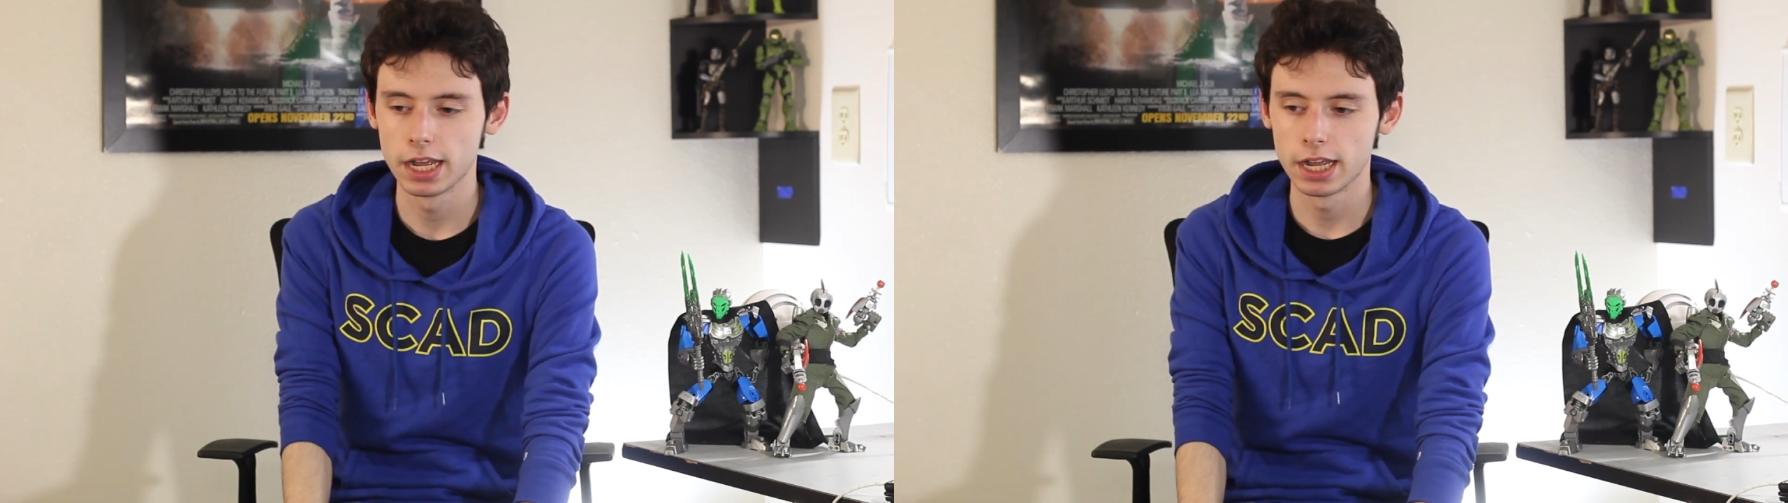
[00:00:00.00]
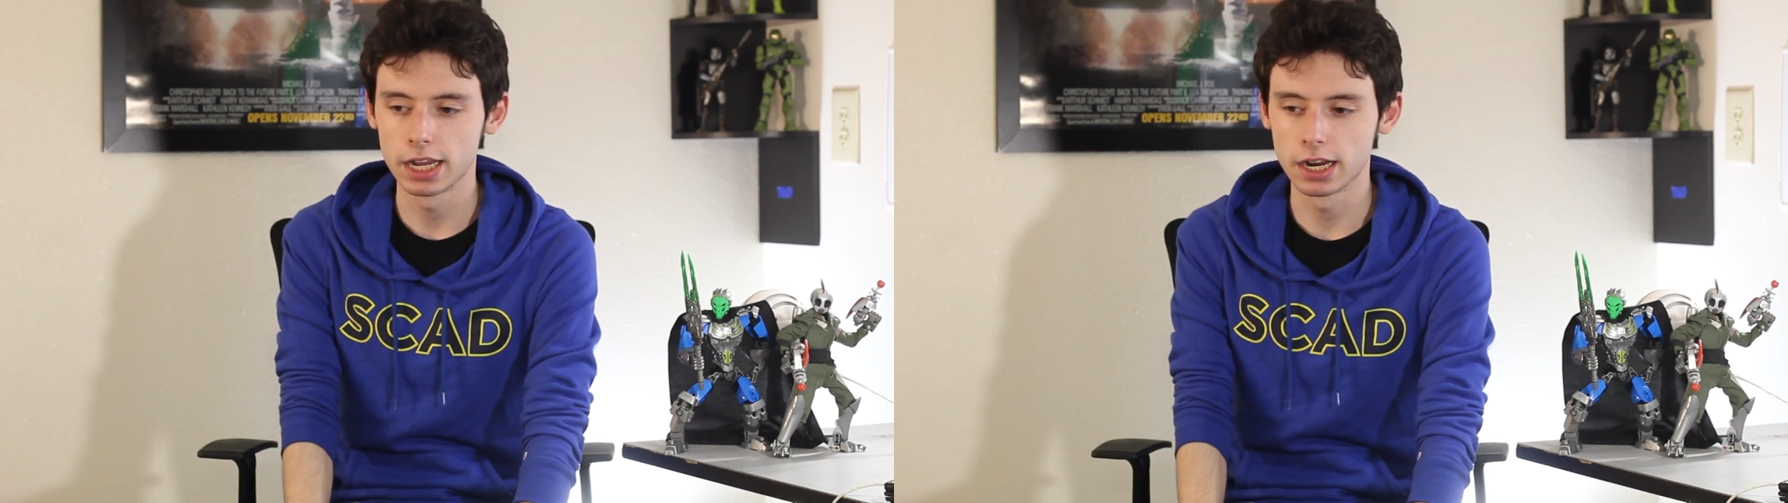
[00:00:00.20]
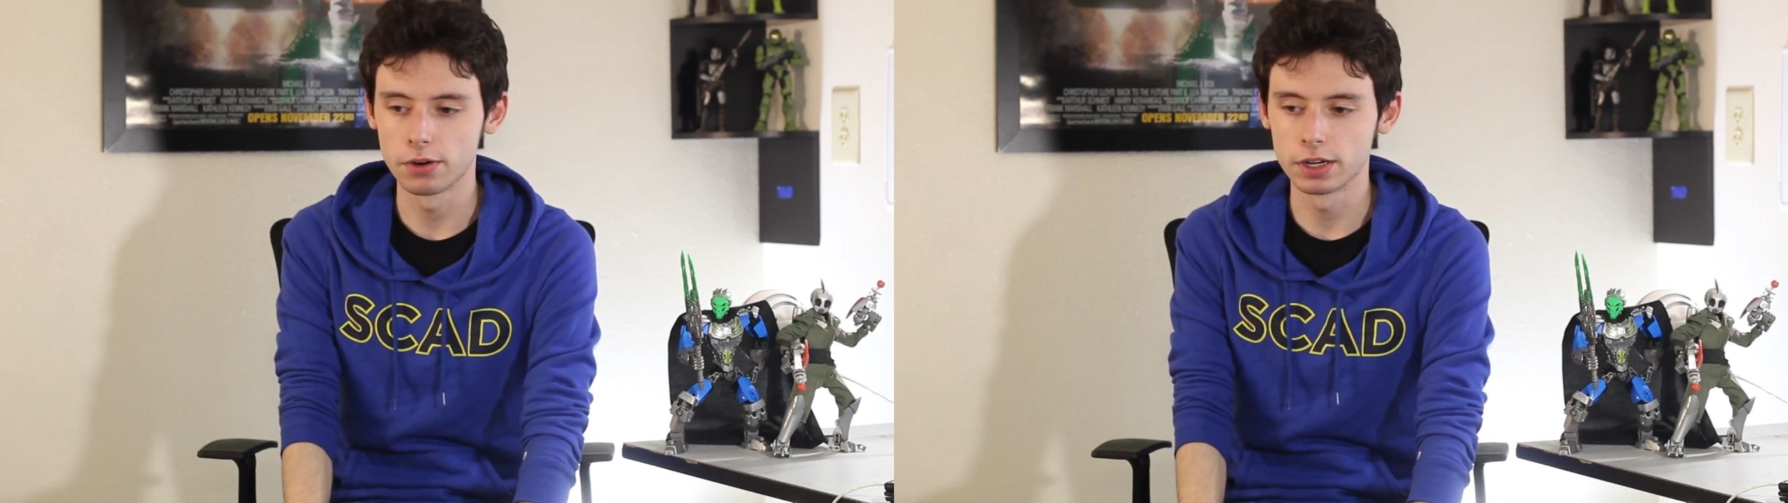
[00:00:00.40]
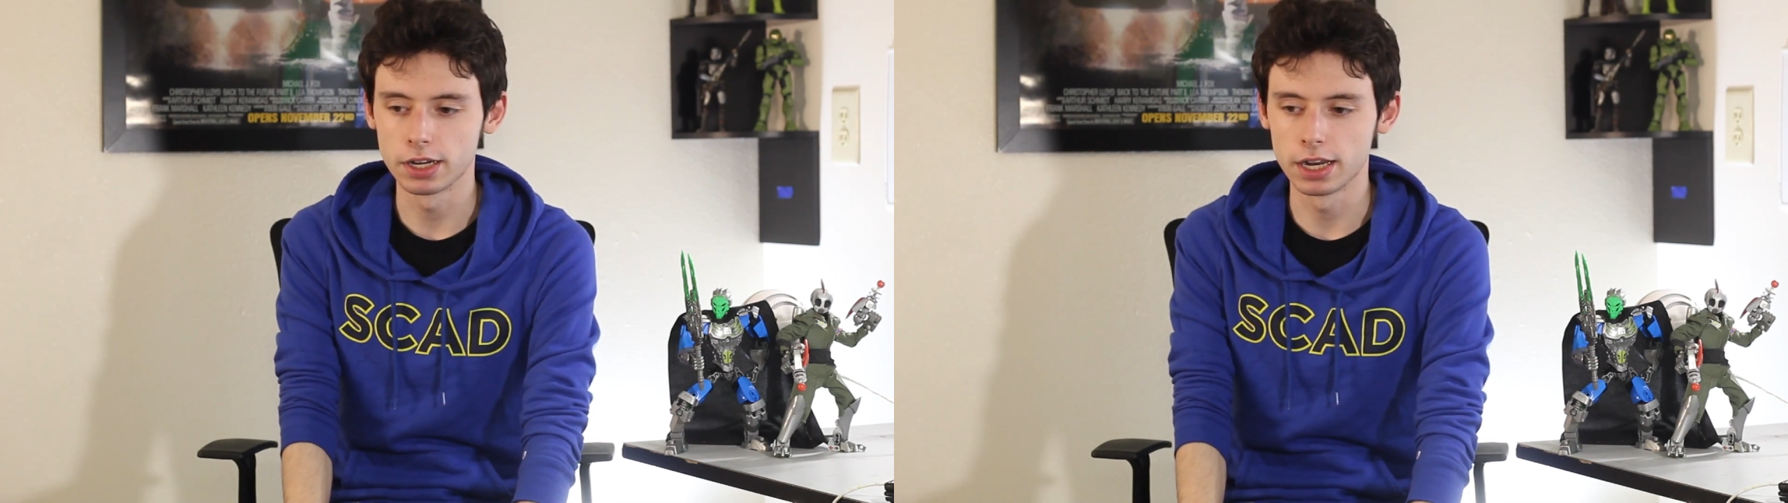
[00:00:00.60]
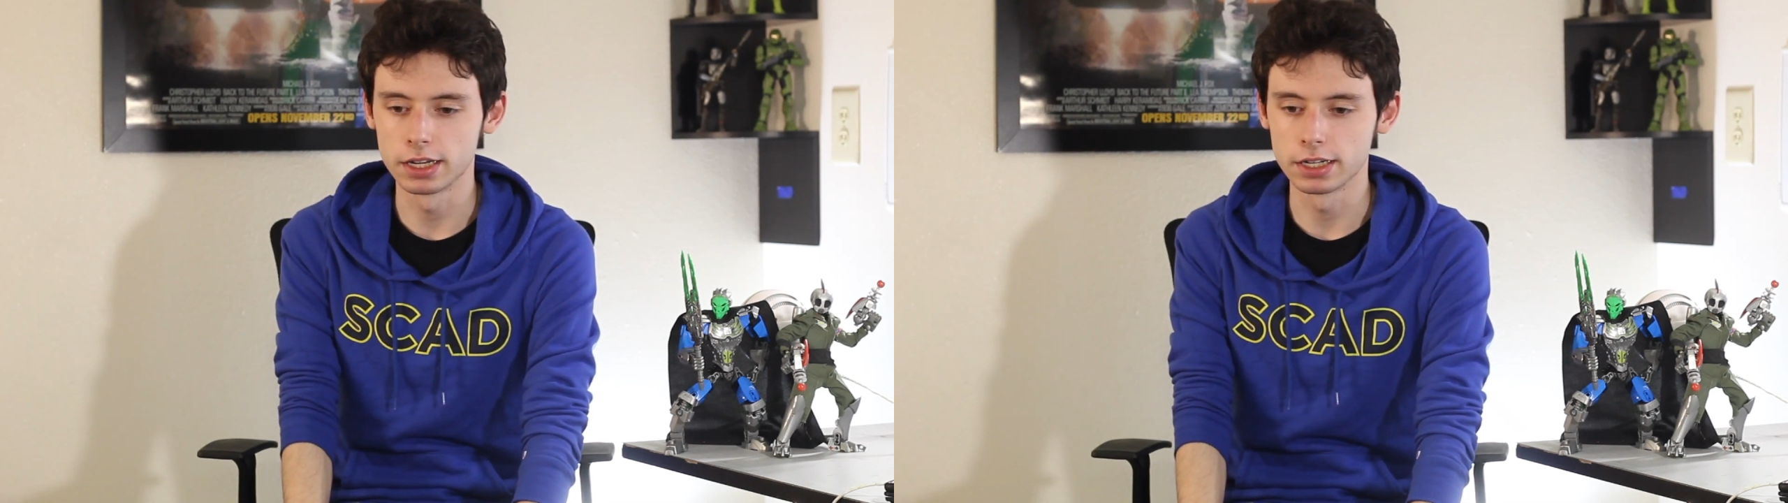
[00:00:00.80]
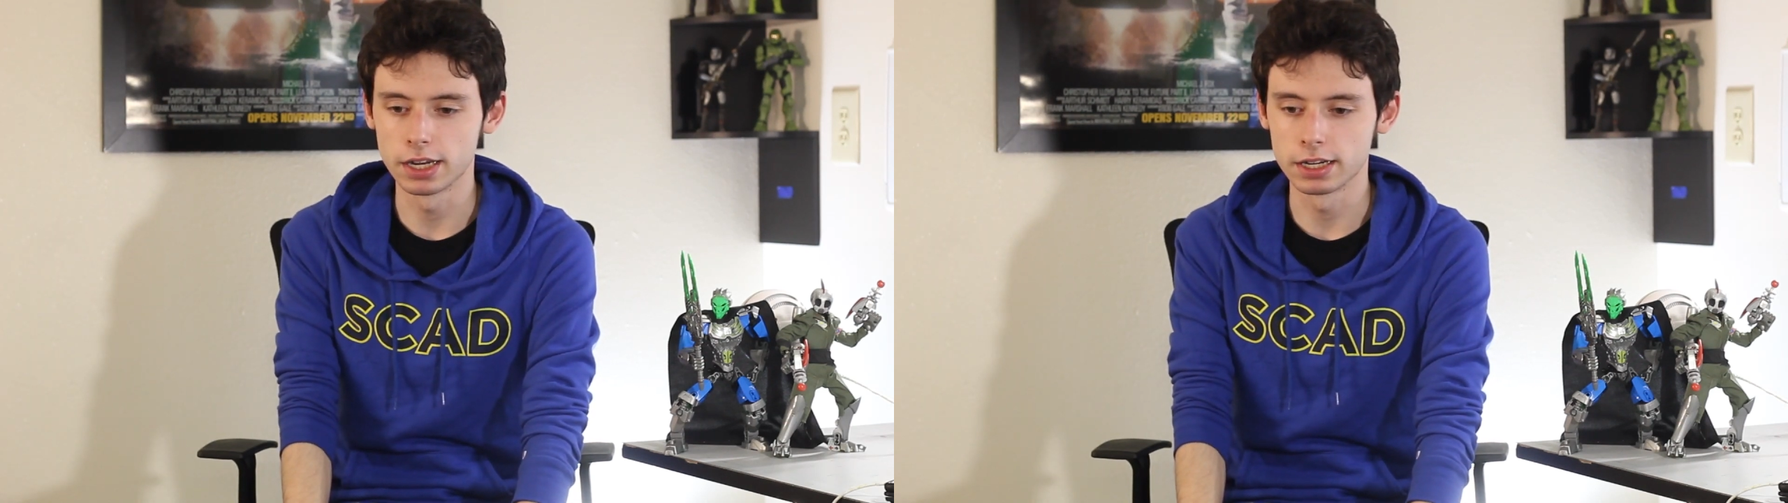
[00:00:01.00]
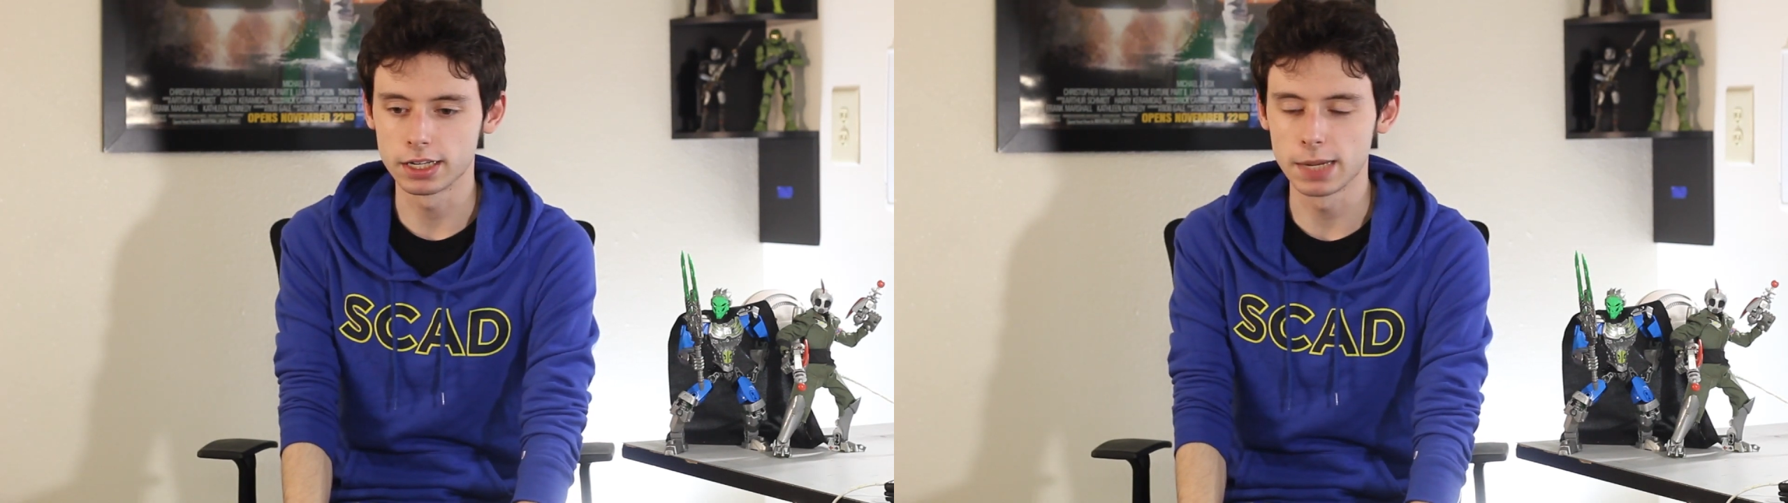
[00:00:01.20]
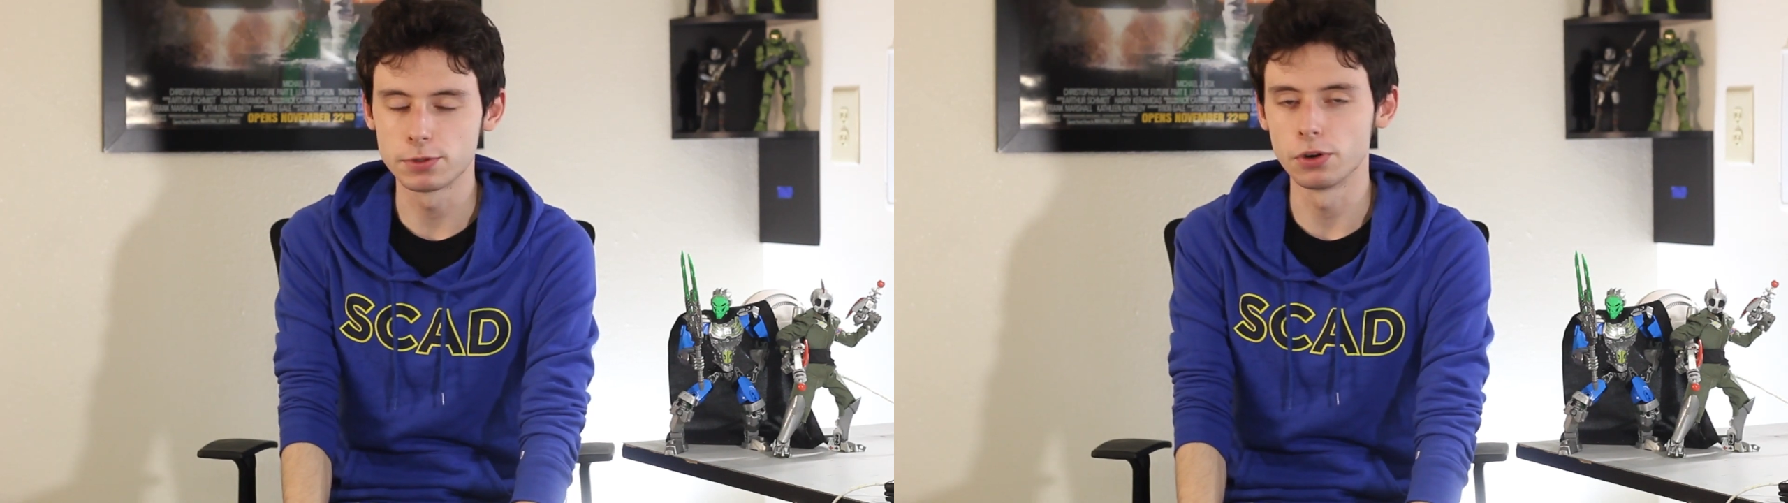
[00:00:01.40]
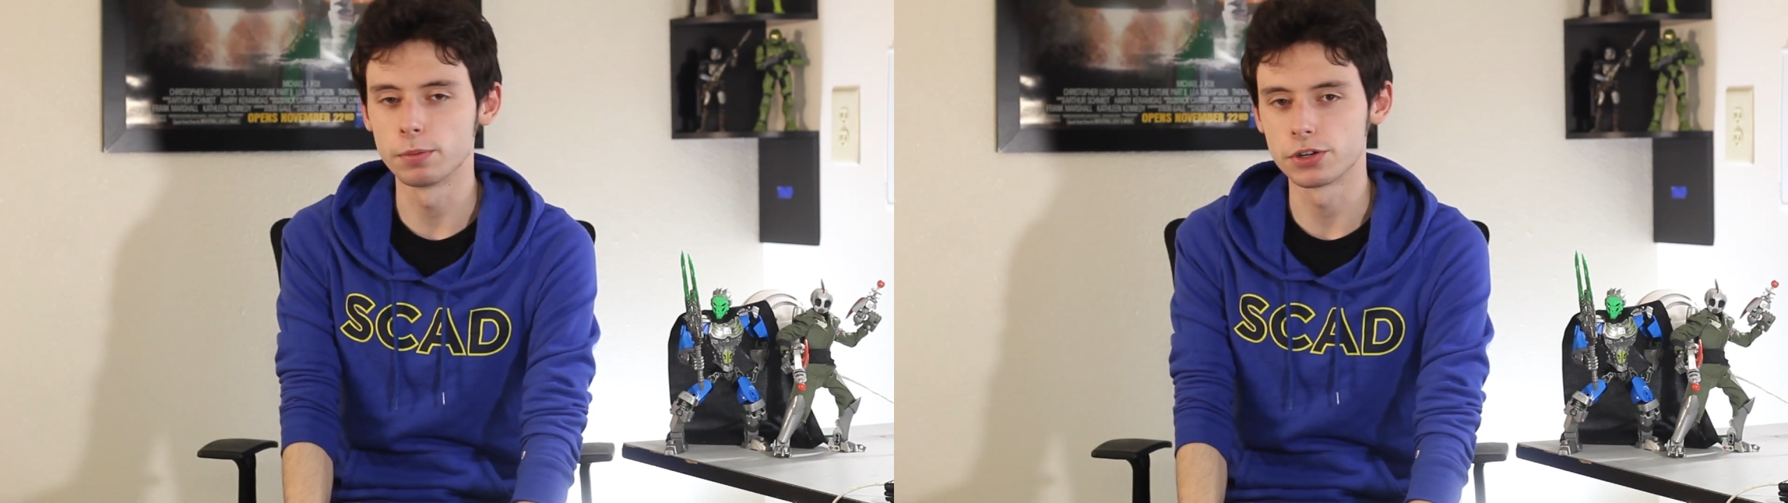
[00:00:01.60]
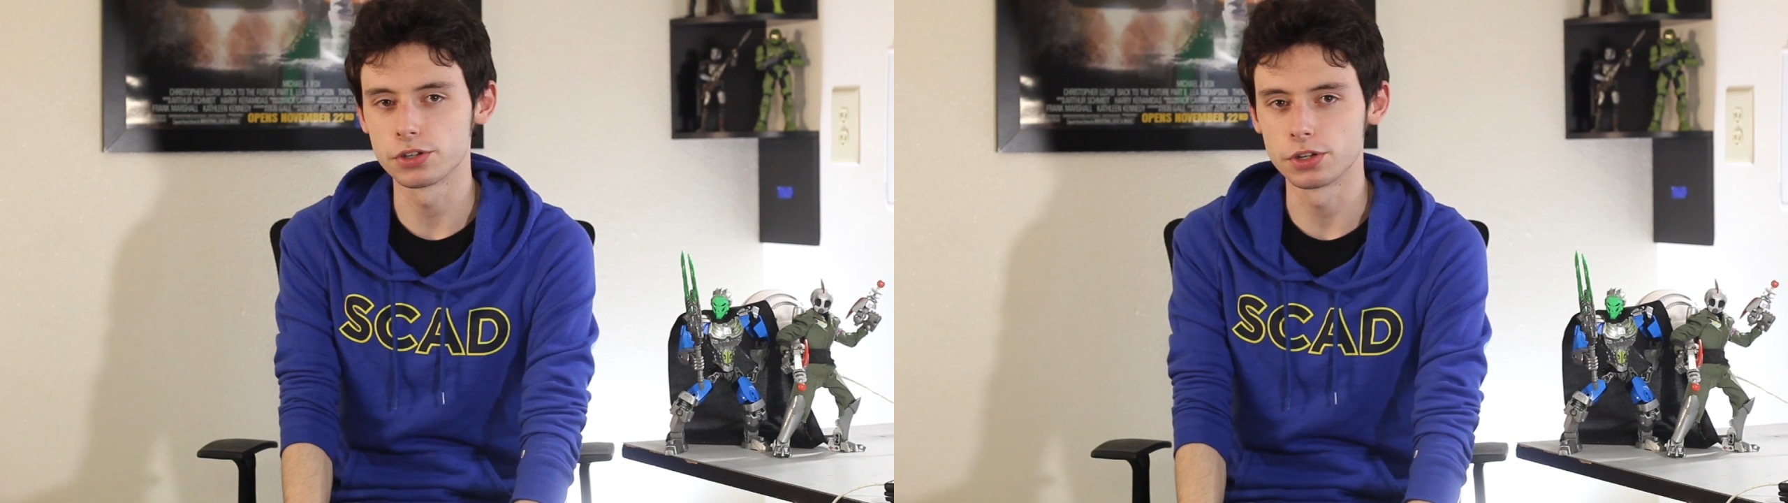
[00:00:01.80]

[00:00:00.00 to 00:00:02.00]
And keep doing what